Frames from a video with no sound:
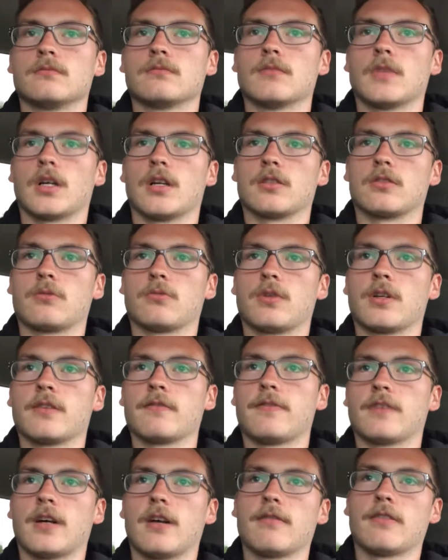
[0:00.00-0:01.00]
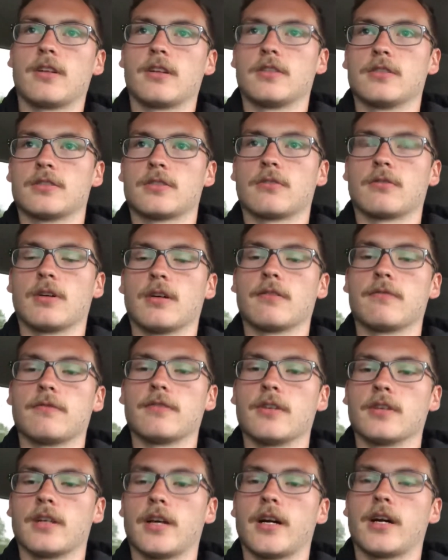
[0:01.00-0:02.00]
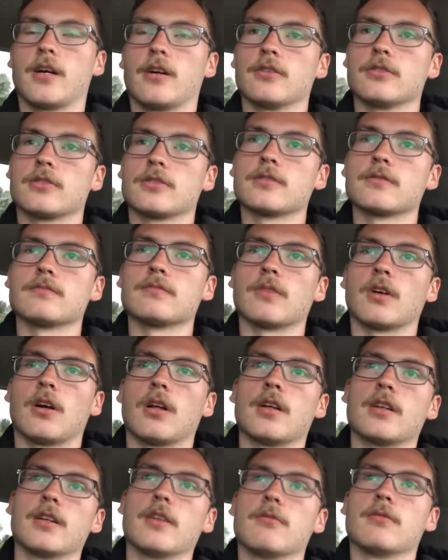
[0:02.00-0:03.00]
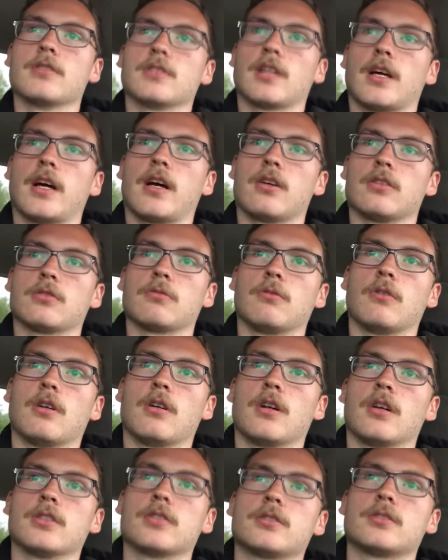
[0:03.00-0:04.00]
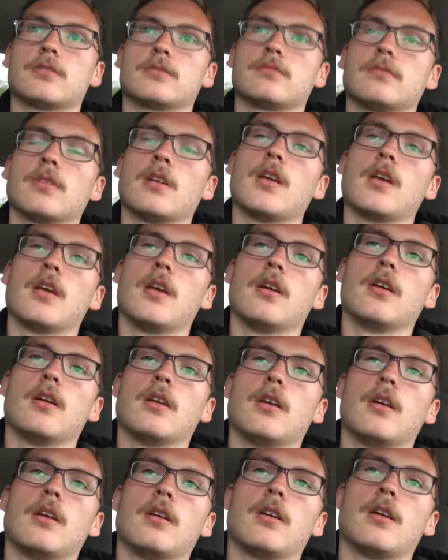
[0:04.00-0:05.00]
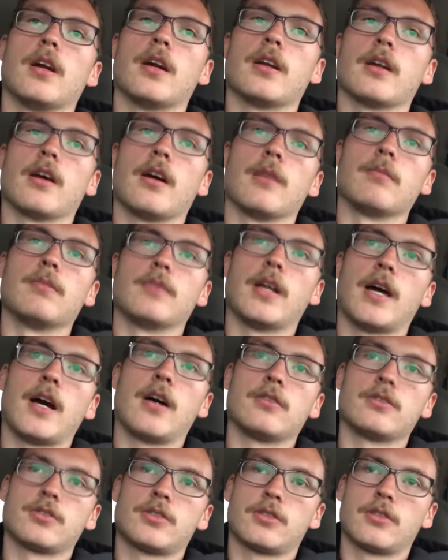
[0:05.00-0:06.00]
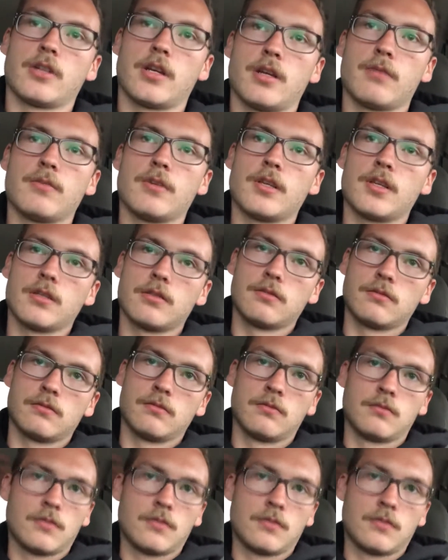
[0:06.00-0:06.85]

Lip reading: about a 2,500 square foot house. All I did was the house wash. Right now I'm downstreaming.